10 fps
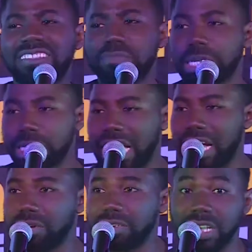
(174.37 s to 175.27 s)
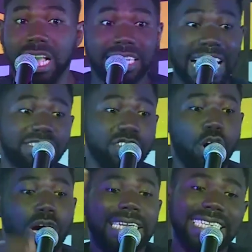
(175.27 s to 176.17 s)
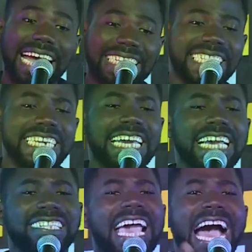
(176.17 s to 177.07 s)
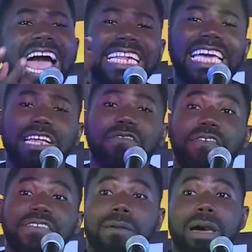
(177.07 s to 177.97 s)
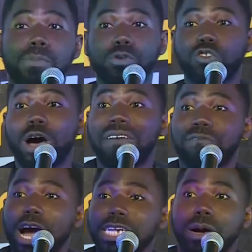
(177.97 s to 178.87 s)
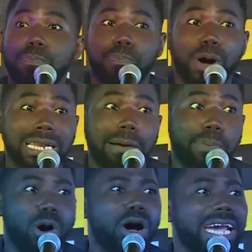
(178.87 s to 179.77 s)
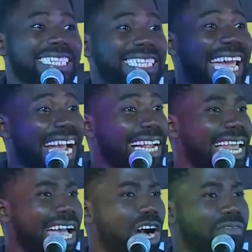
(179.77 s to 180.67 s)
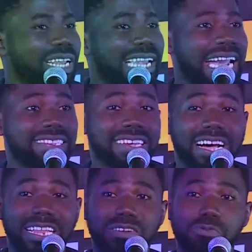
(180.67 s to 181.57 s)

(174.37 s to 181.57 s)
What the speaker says: my child, that your destiny is highly inflammable, so avoid the burner boy. Stay clear of the lighter, the